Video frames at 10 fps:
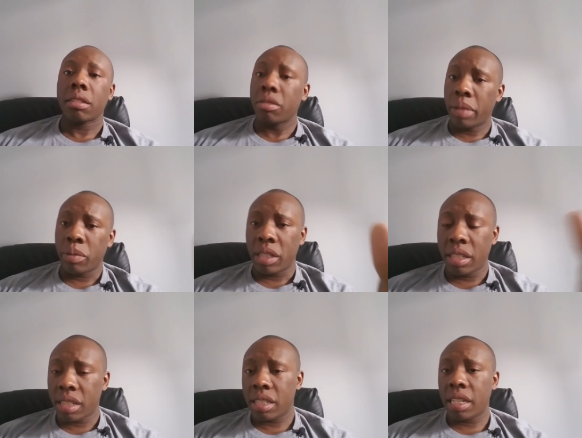Because remember,
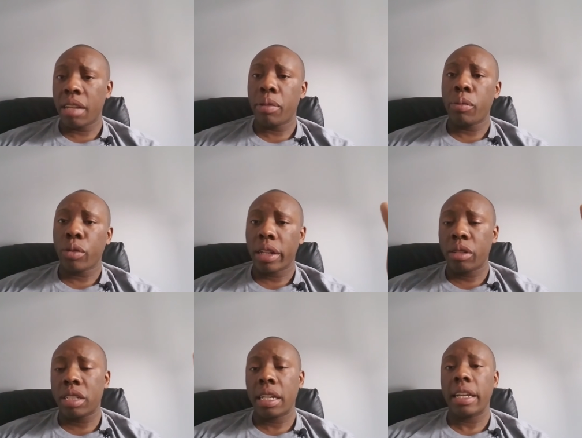these are the same people
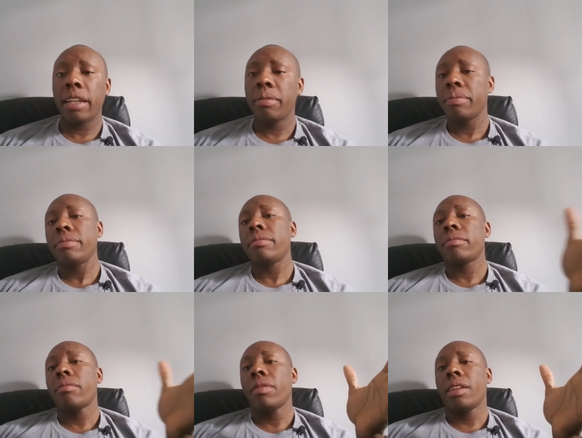that are saying
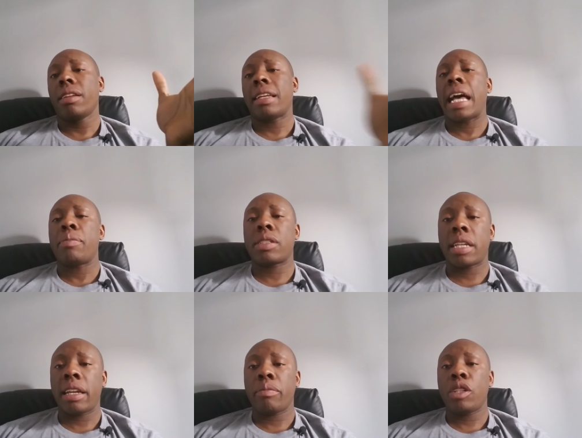cops
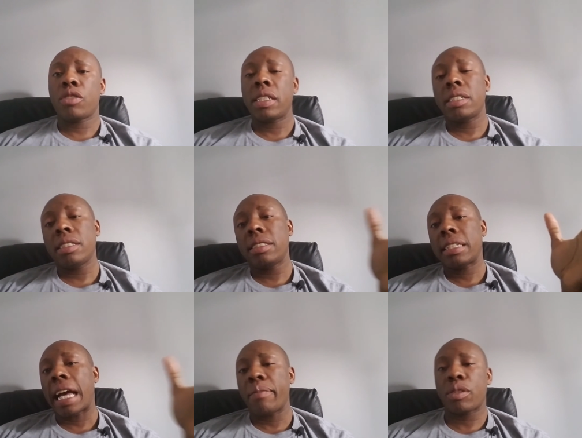can't be
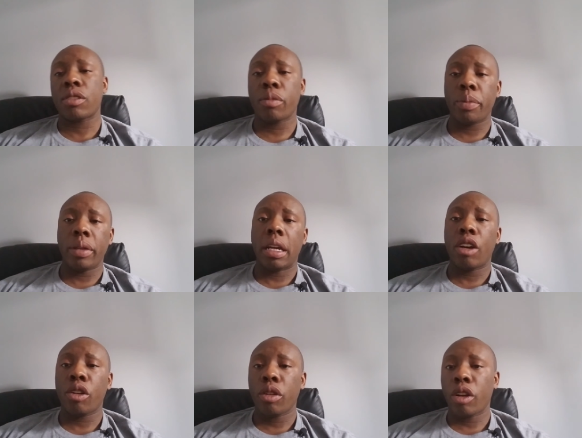trusted, cops are,
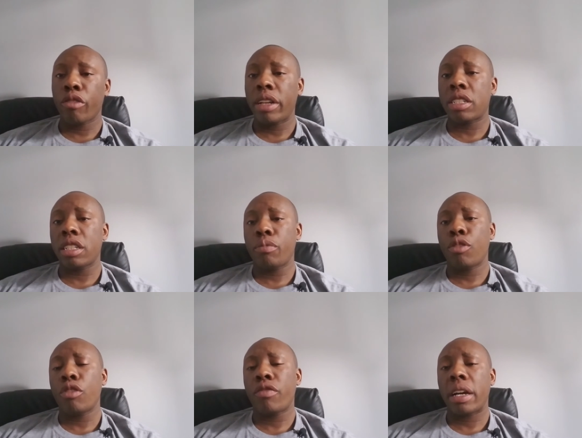are, are racially
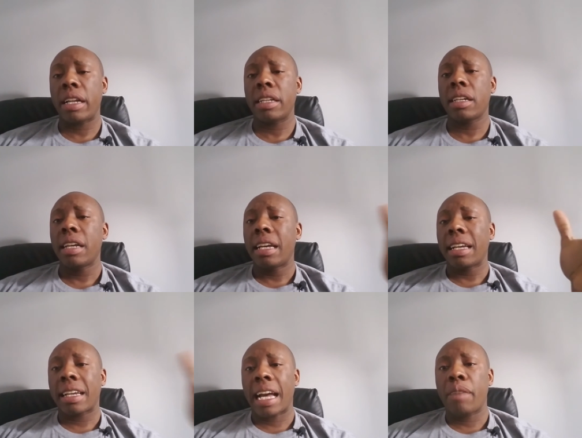profiling,
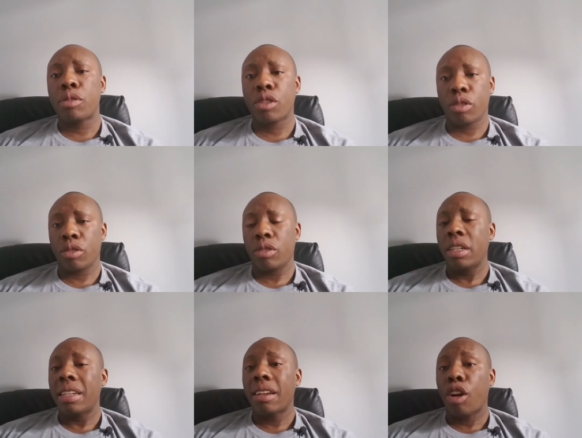cops are,
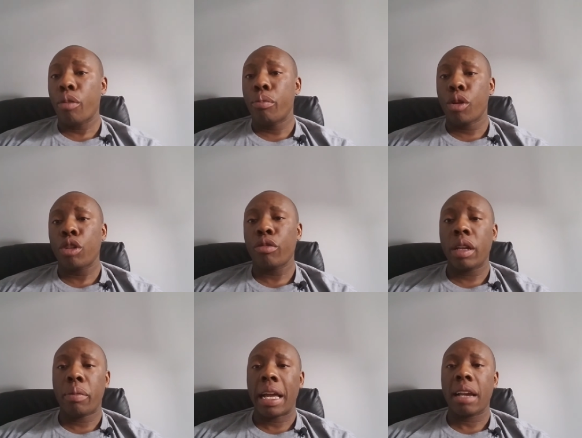are
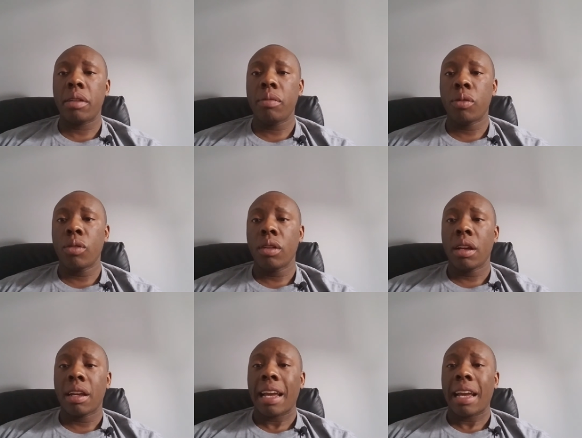murdering black people.